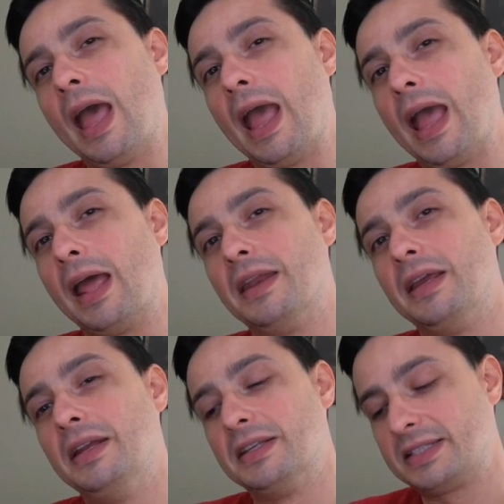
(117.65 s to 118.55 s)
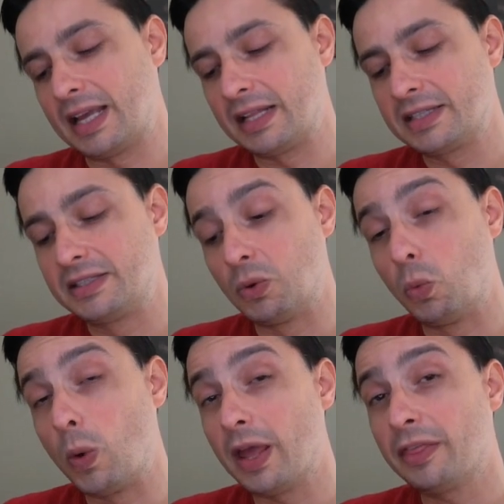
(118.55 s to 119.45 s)
And in a sense, the
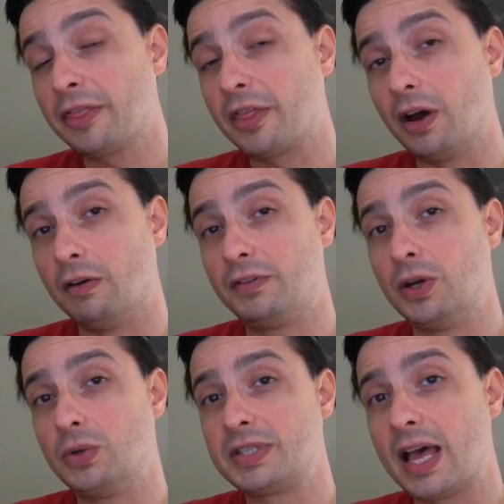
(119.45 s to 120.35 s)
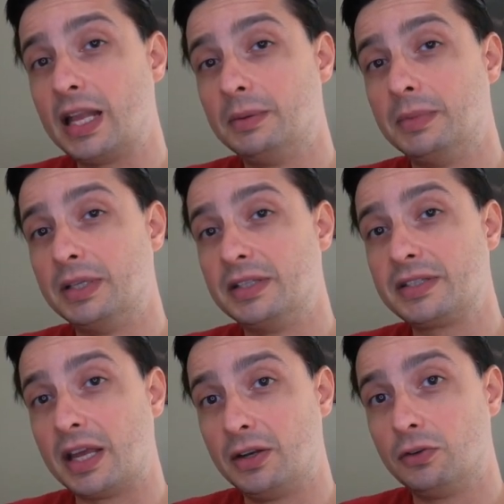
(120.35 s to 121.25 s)
width of those
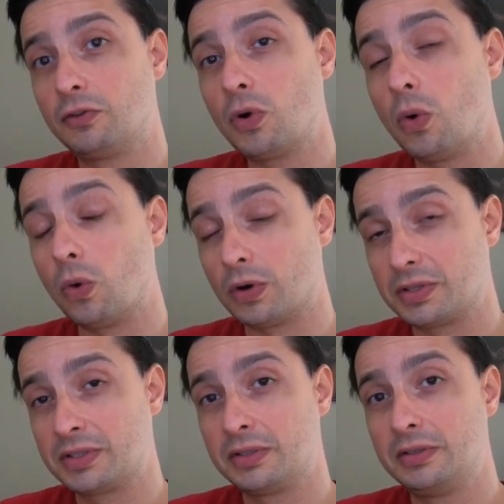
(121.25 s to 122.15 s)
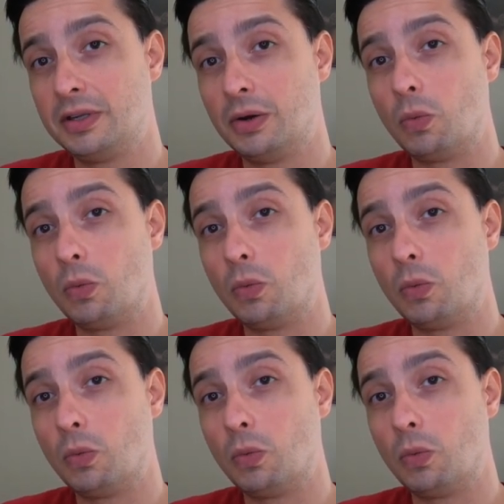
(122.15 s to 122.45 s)
elements, and of course the